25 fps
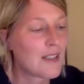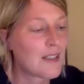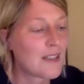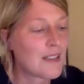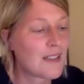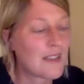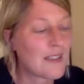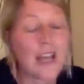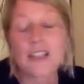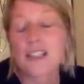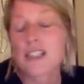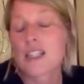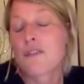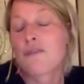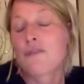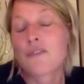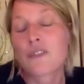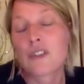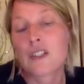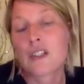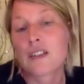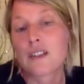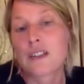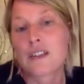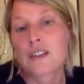as if
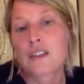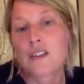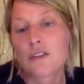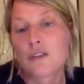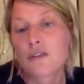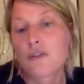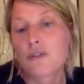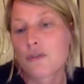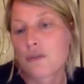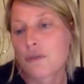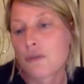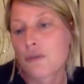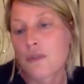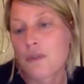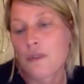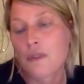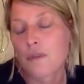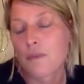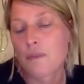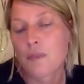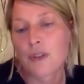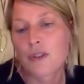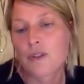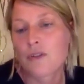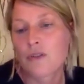it's the truth,
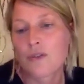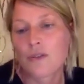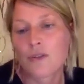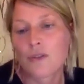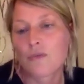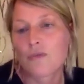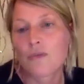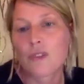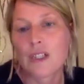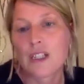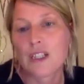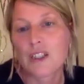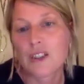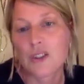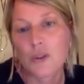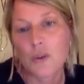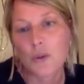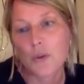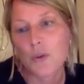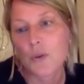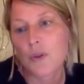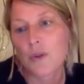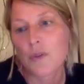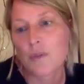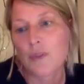but you don't really
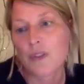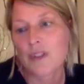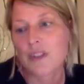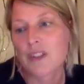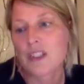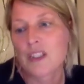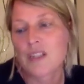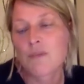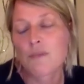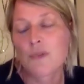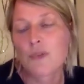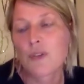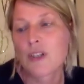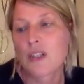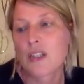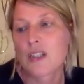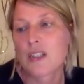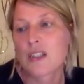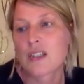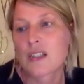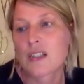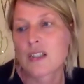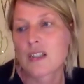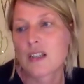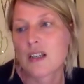know. But this book
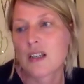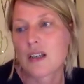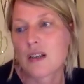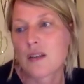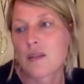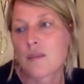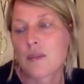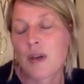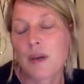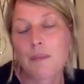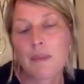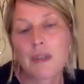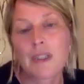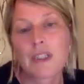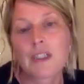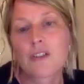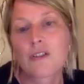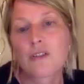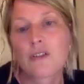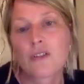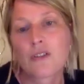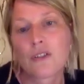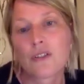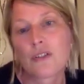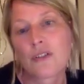is by
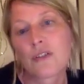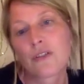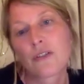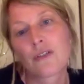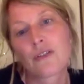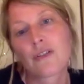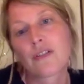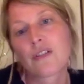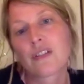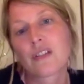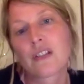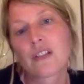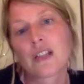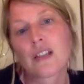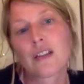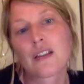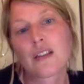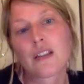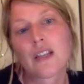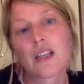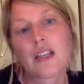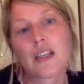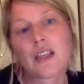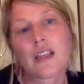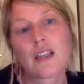medical doctors, and
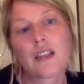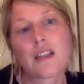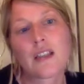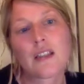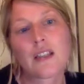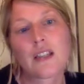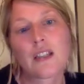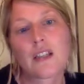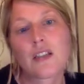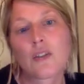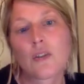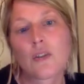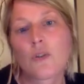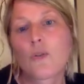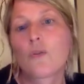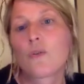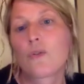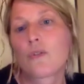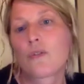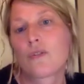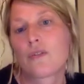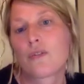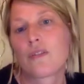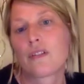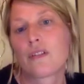they
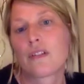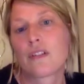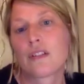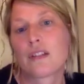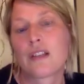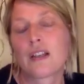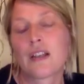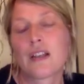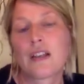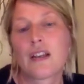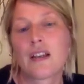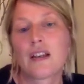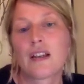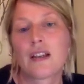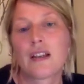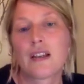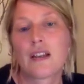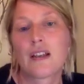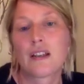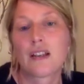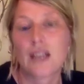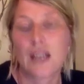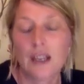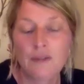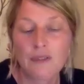know
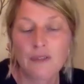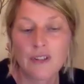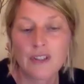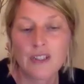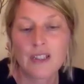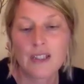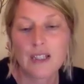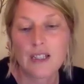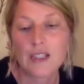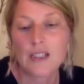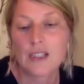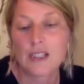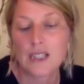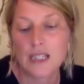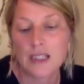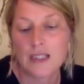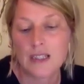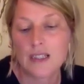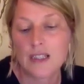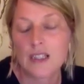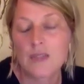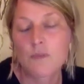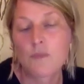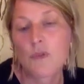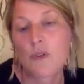everything that's in
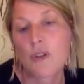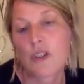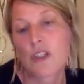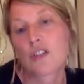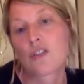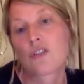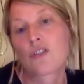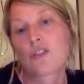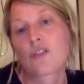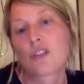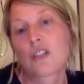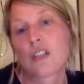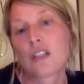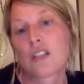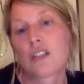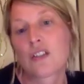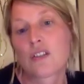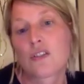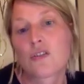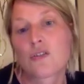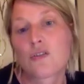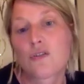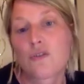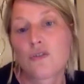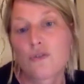this book
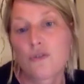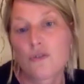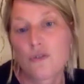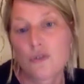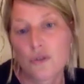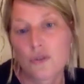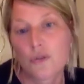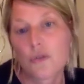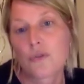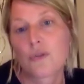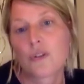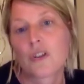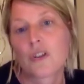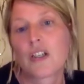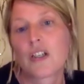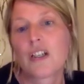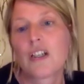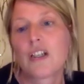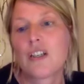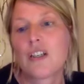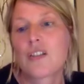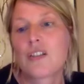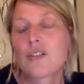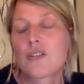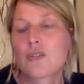is true.
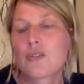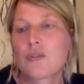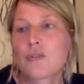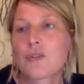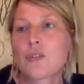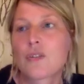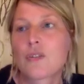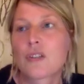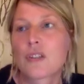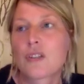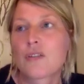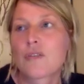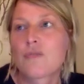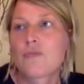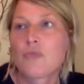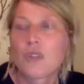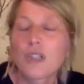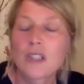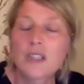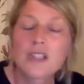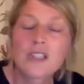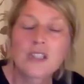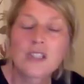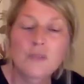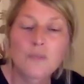So you can
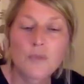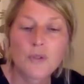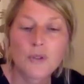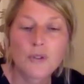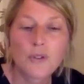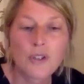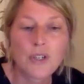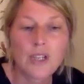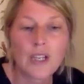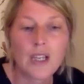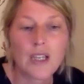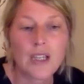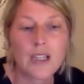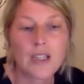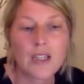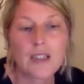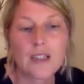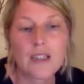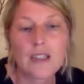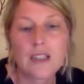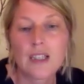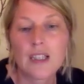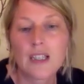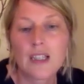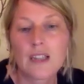read this book
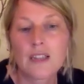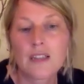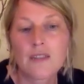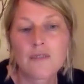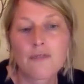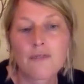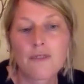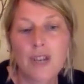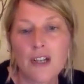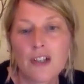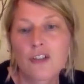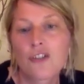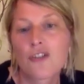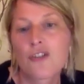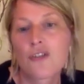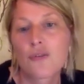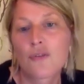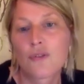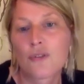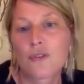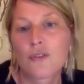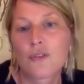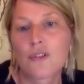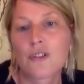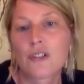and get the
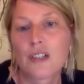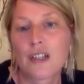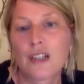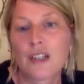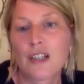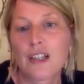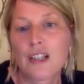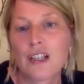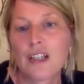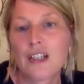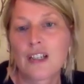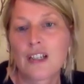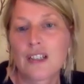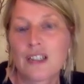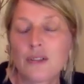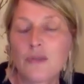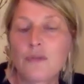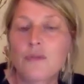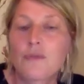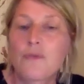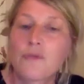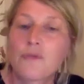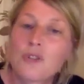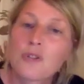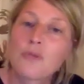factual,
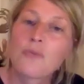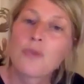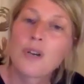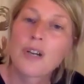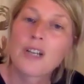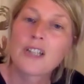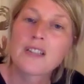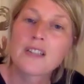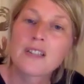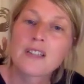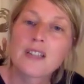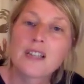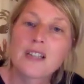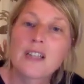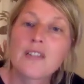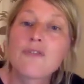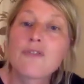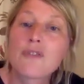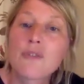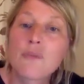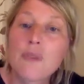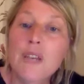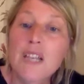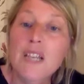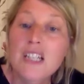the right
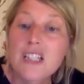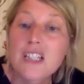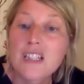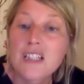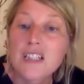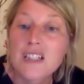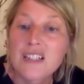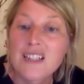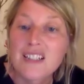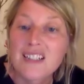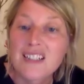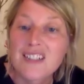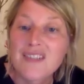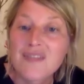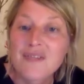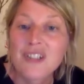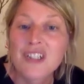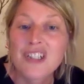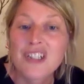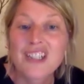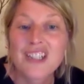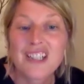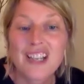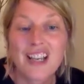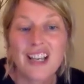information,
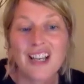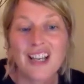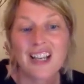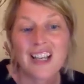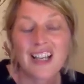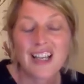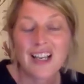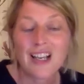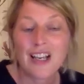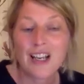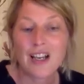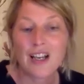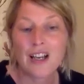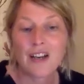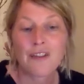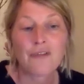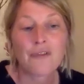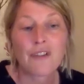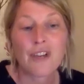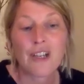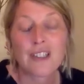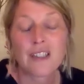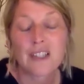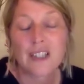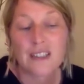which I
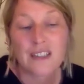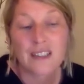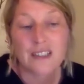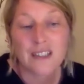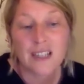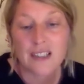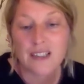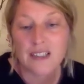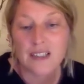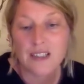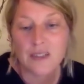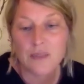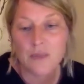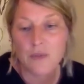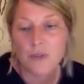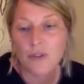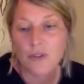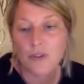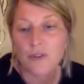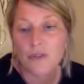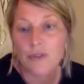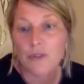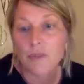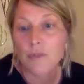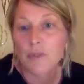find that that's one
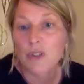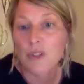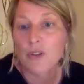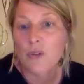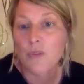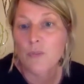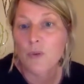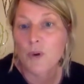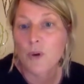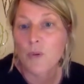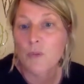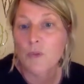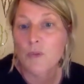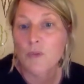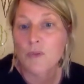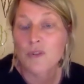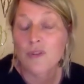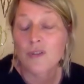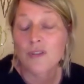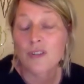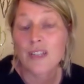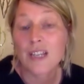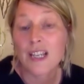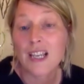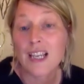of the bigger problems
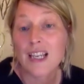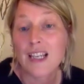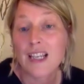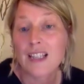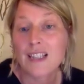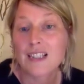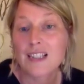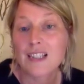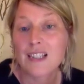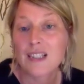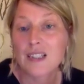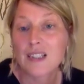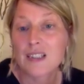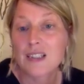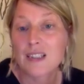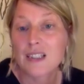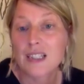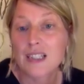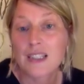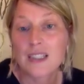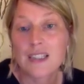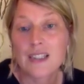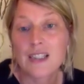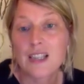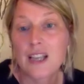today, is that
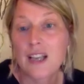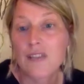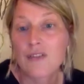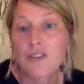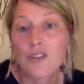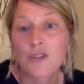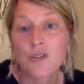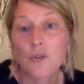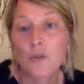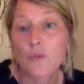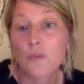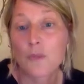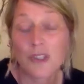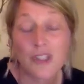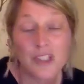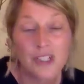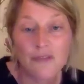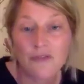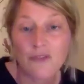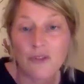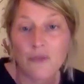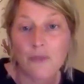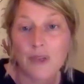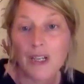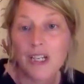kids have so much
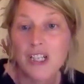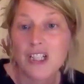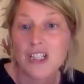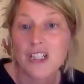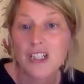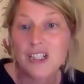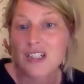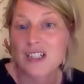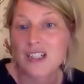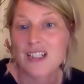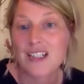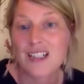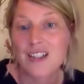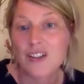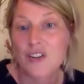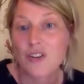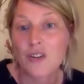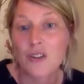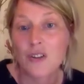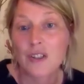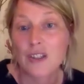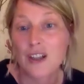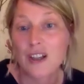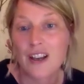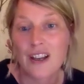information
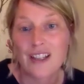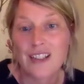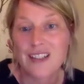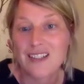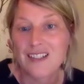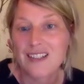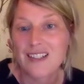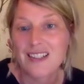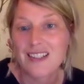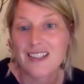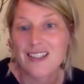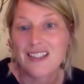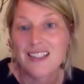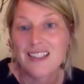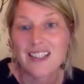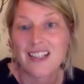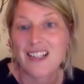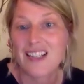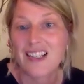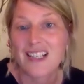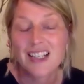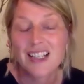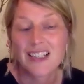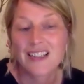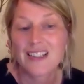online that
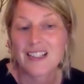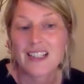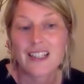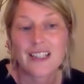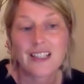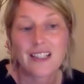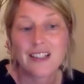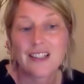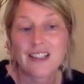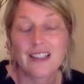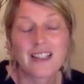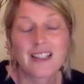it's